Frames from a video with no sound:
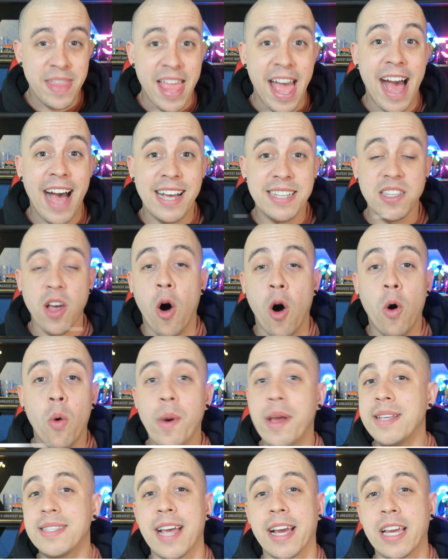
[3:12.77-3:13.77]
As
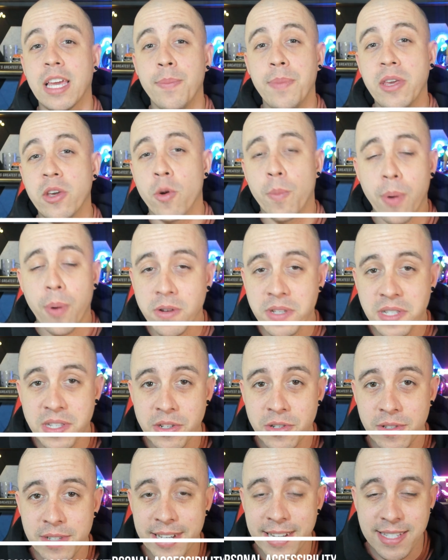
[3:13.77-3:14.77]
always, I can be your
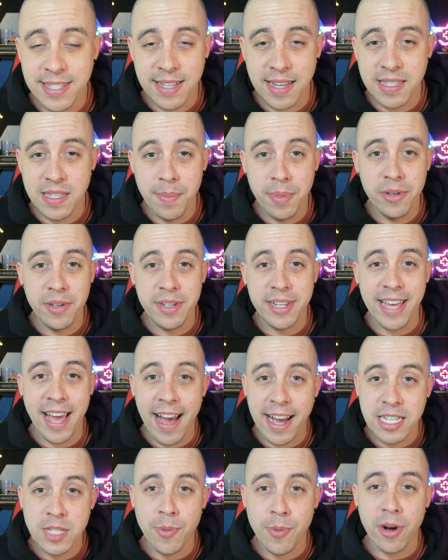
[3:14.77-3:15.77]
personal accessibility
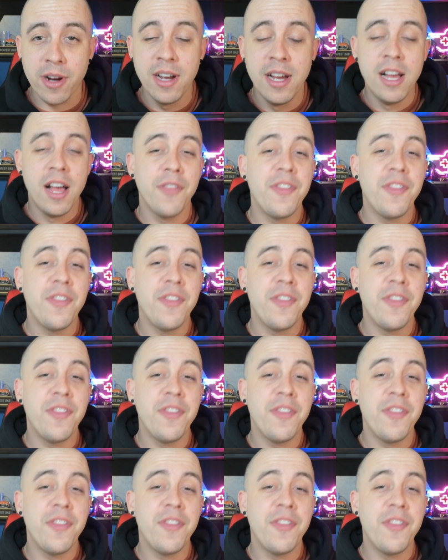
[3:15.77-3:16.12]
expert.